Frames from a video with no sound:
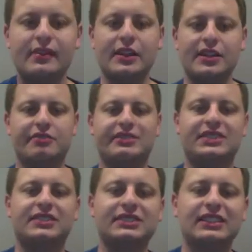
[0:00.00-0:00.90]
In the
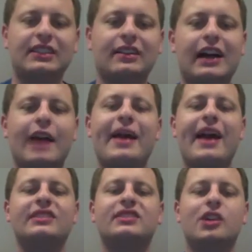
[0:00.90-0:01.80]
resulting
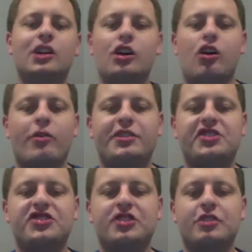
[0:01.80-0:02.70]
climax, which
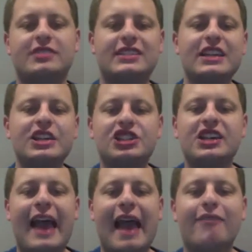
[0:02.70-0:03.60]
is so
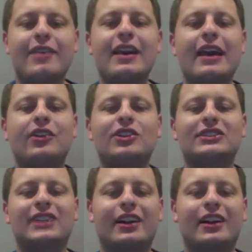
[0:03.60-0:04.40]
CG heavy it looks like a